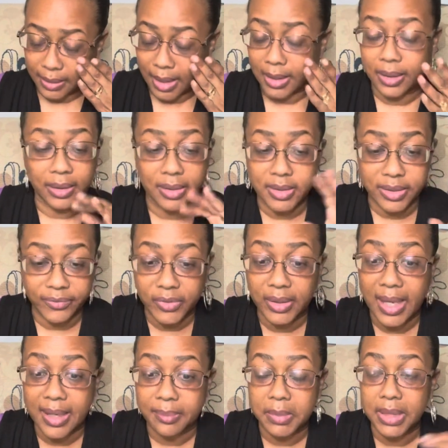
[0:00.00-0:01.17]
Like, because if you're
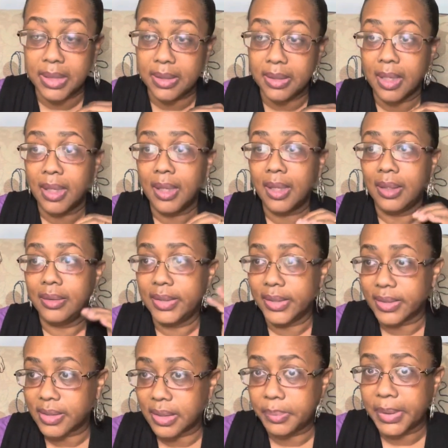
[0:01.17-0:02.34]
like me, there are
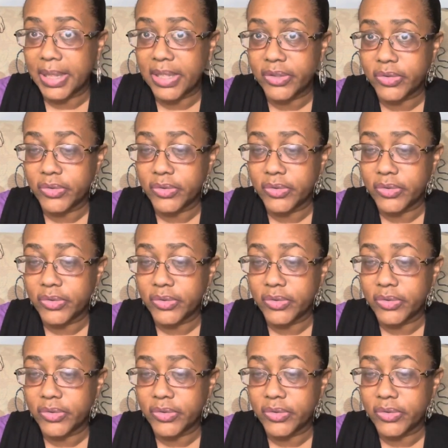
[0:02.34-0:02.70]
some plants,